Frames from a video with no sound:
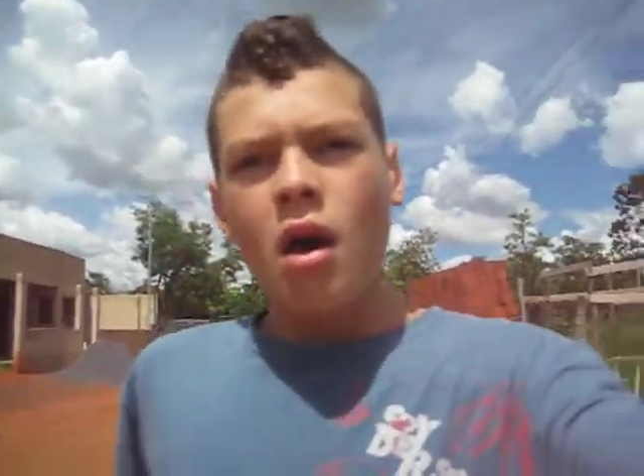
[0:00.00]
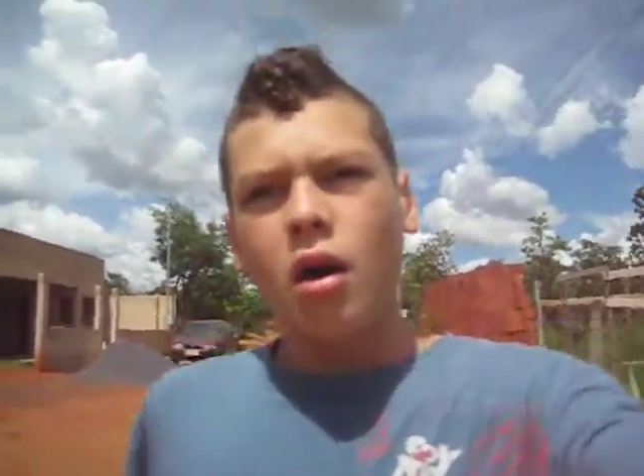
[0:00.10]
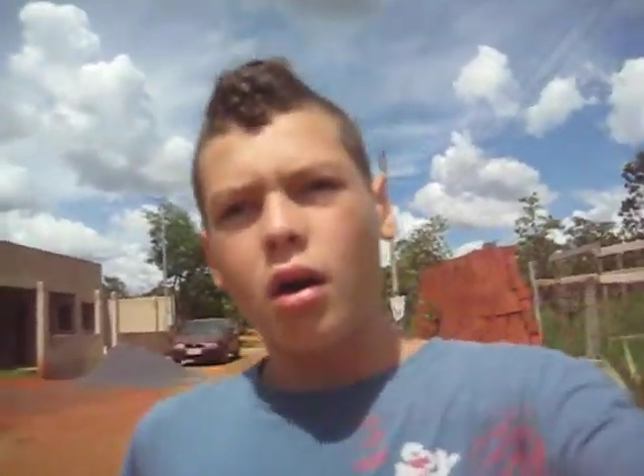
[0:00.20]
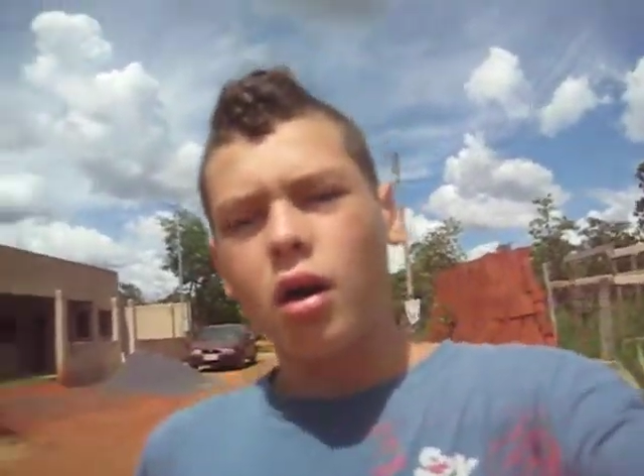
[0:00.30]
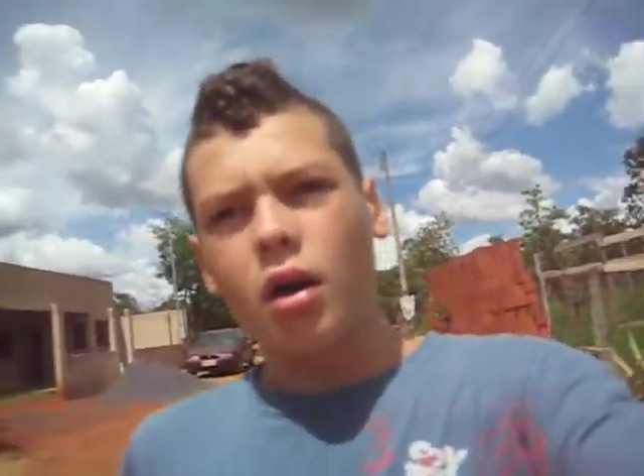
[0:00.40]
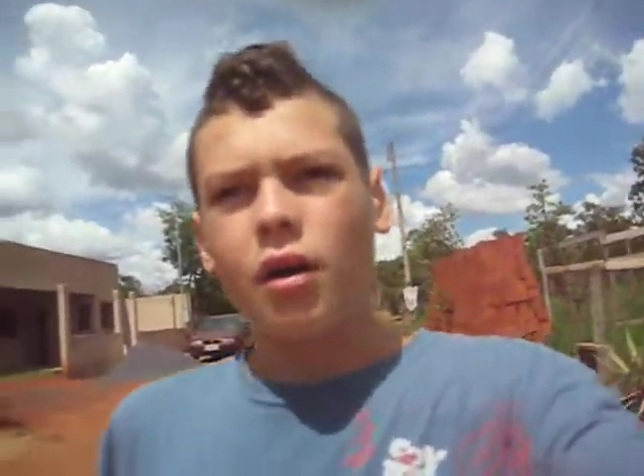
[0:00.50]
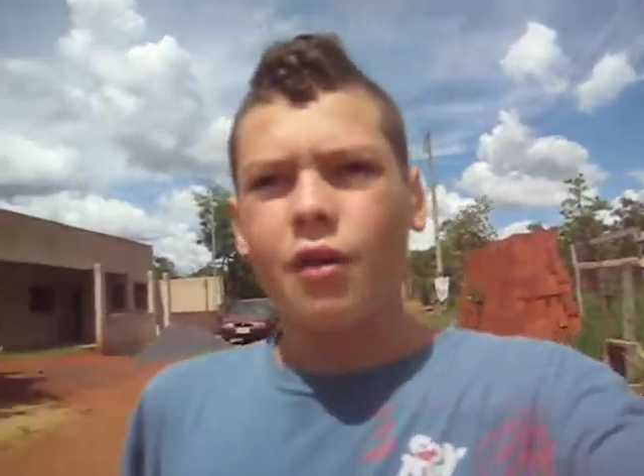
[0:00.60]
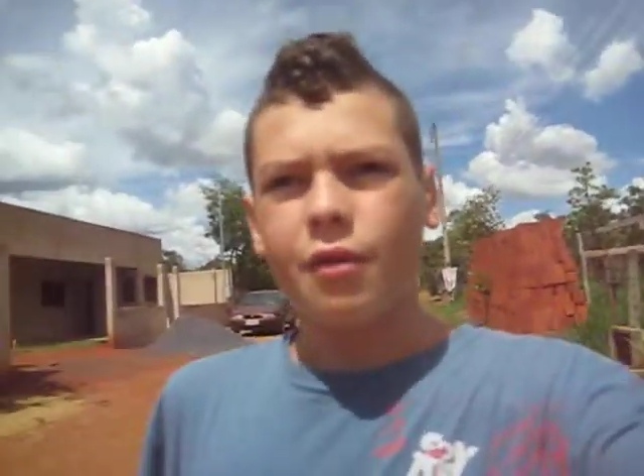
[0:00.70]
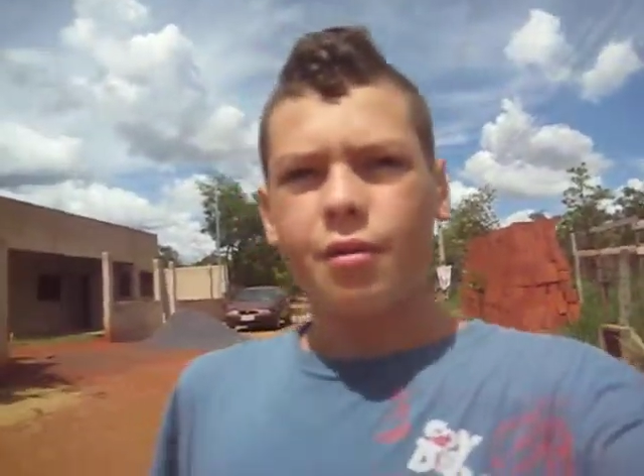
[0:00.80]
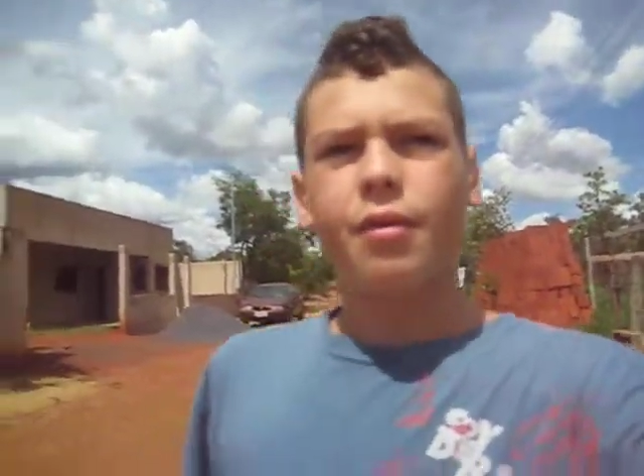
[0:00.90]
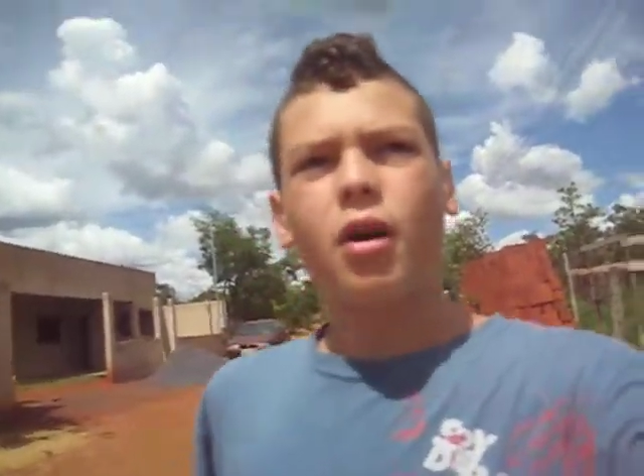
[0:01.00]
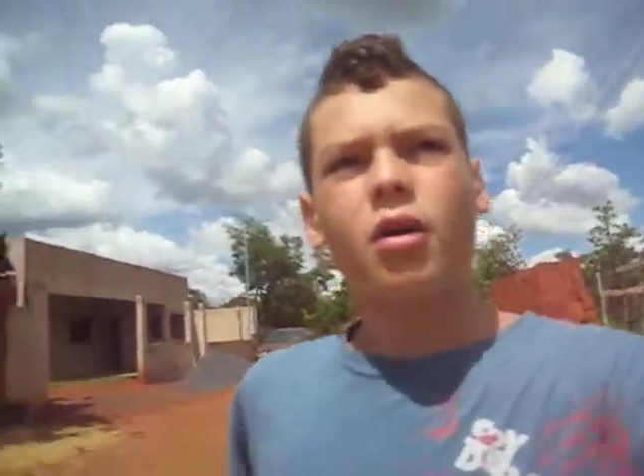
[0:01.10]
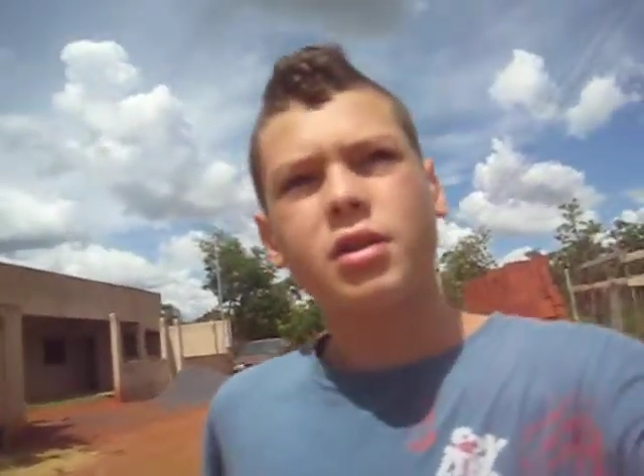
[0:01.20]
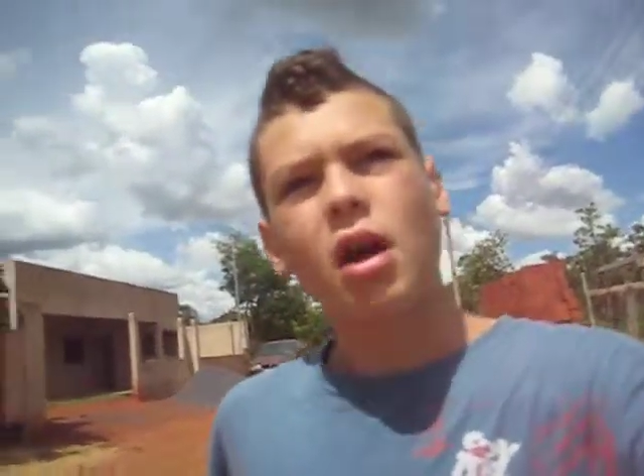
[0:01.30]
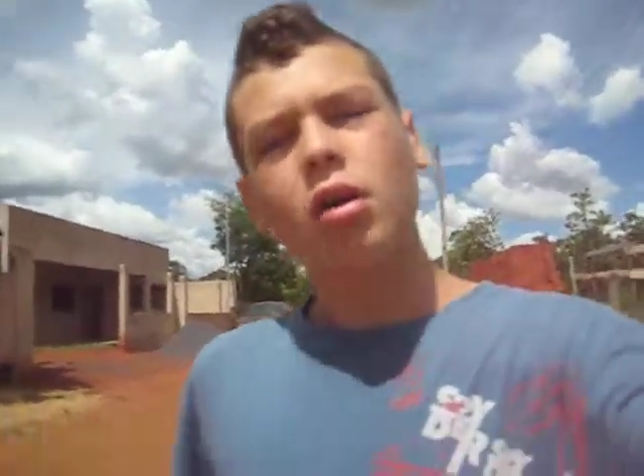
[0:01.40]
Uh, follow,
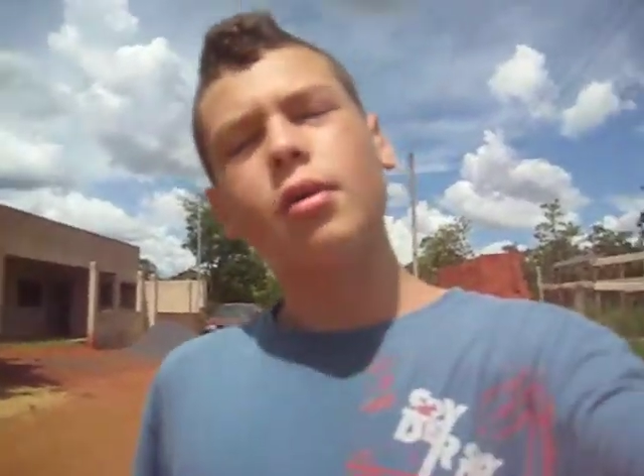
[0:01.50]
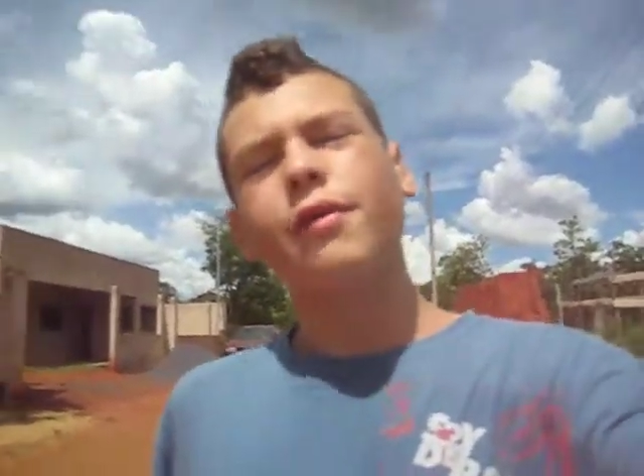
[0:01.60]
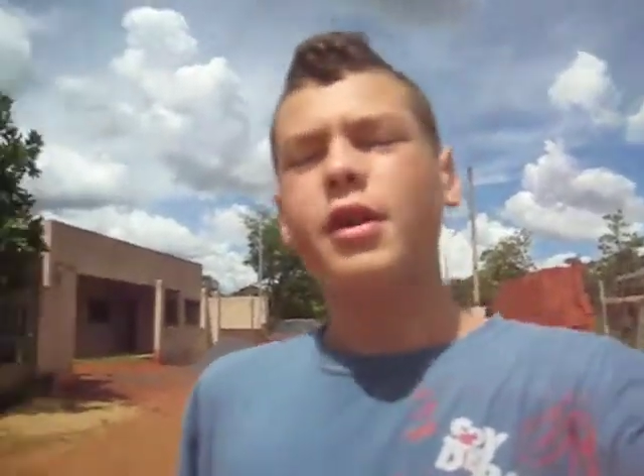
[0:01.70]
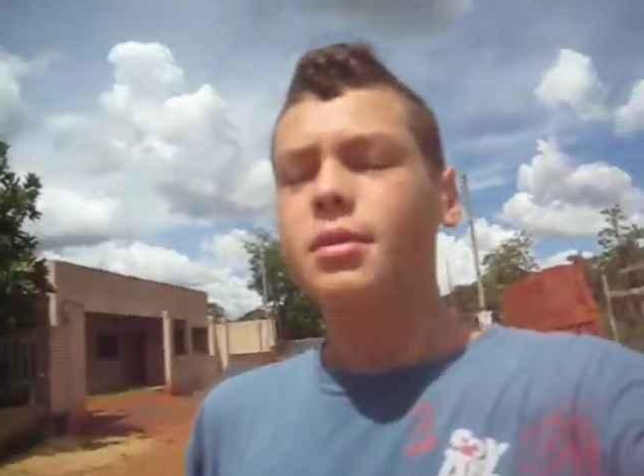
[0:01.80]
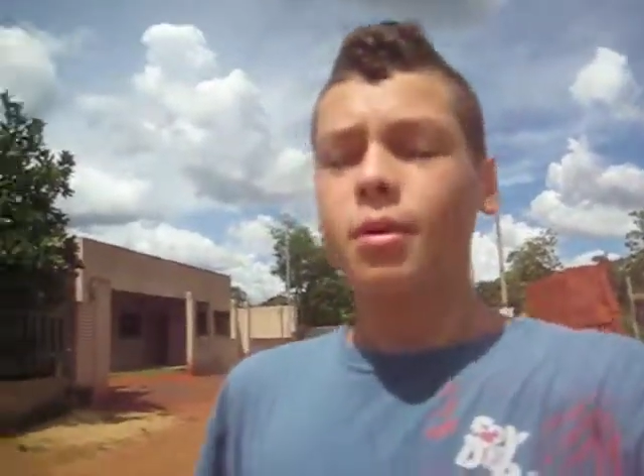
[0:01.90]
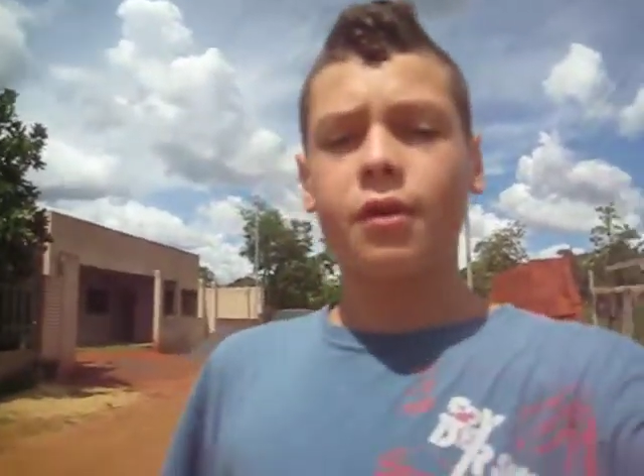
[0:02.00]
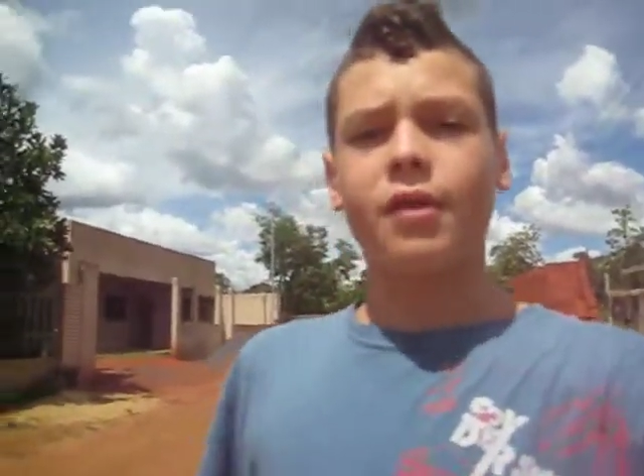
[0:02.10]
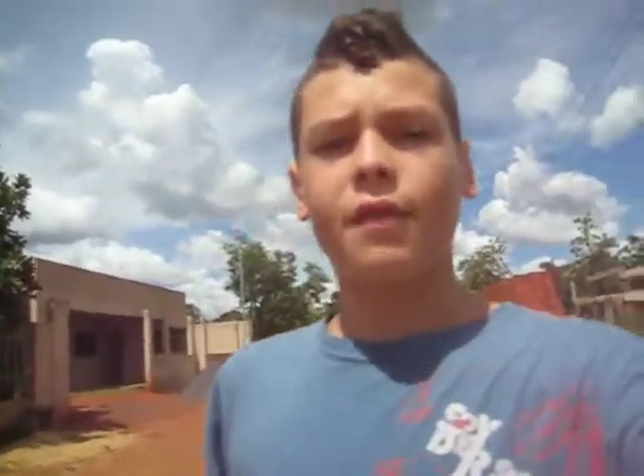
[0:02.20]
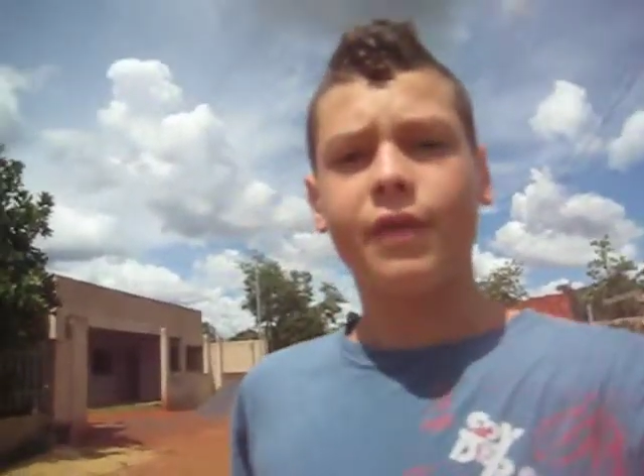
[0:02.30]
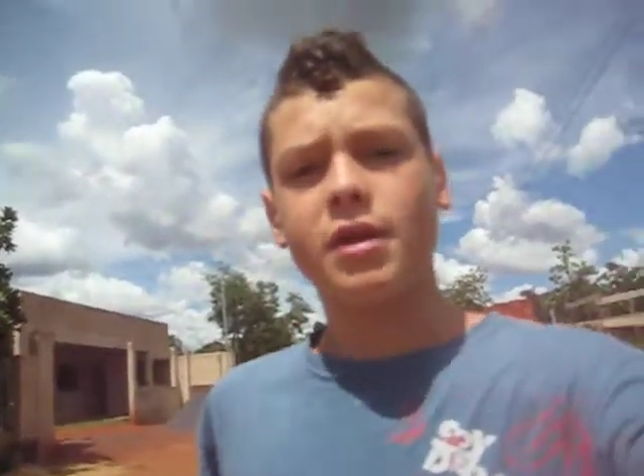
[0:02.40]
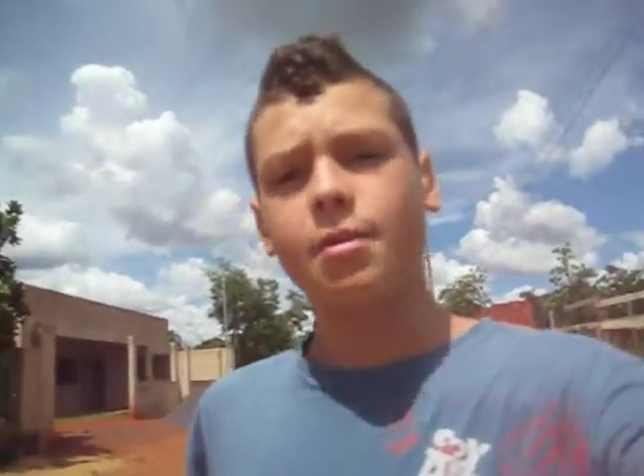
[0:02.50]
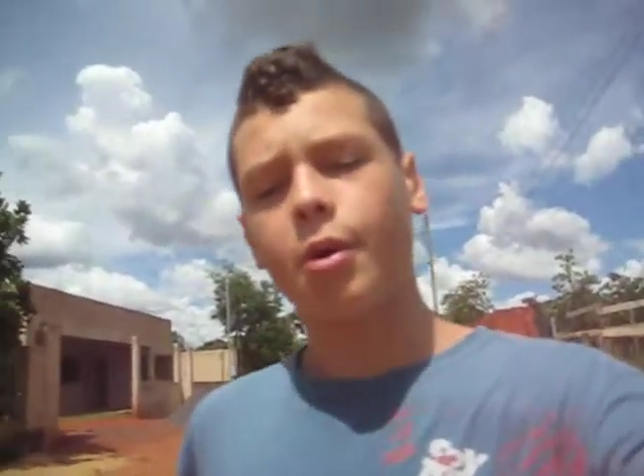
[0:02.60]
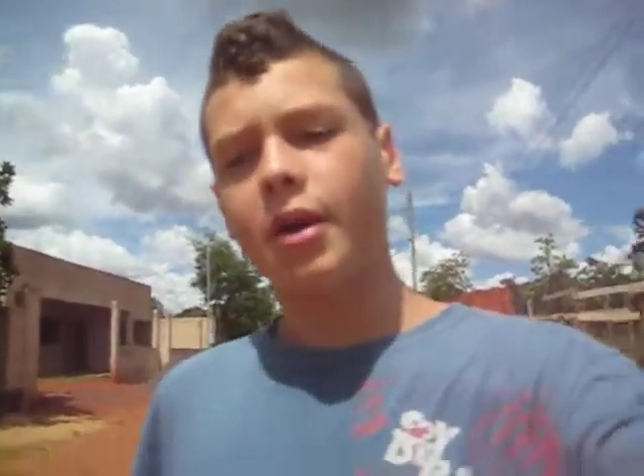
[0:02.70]
stalk me on Facebook if you have Facebook.